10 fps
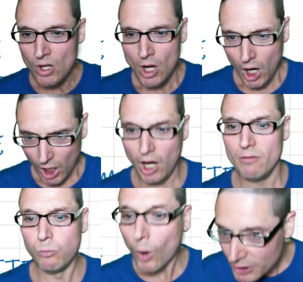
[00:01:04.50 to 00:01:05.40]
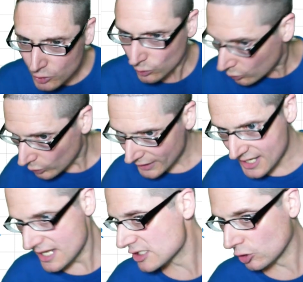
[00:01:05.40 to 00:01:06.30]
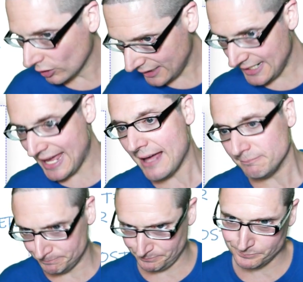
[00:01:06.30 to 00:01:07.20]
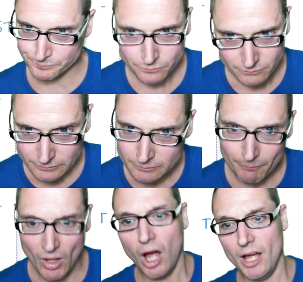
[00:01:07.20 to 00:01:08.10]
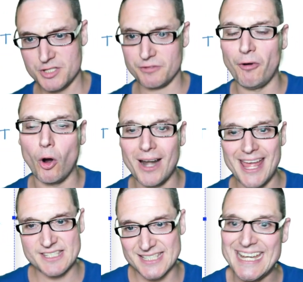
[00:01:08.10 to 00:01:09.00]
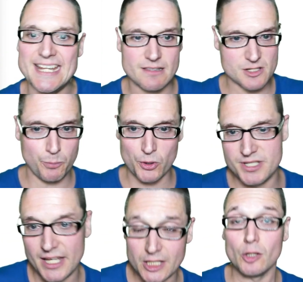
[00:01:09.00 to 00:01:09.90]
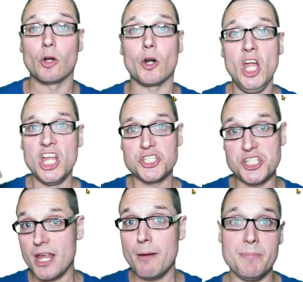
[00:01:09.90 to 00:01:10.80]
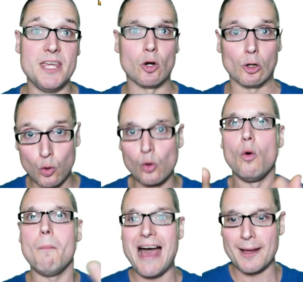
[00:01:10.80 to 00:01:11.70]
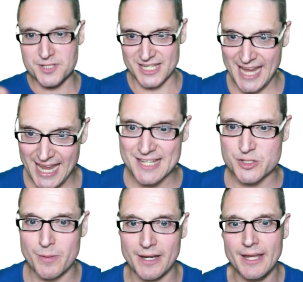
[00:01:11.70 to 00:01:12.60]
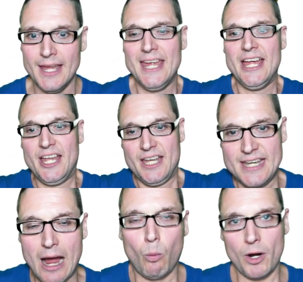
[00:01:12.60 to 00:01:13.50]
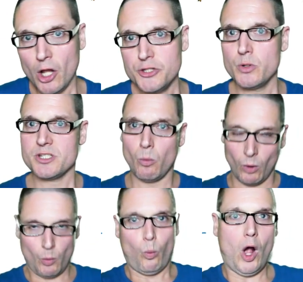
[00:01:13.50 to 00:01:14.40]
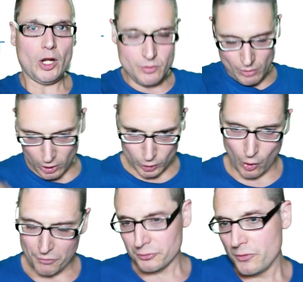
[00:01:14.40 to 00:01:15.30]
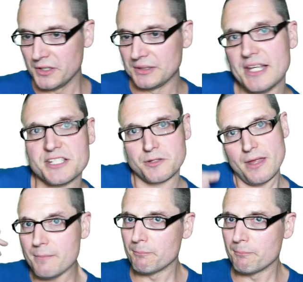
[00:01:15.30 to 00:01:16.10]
of what Google is looking at uh, as far as getting this particular GMB or Google Maps enhancement. Now, what I'll do is I want to walk you, I'll go through the list in,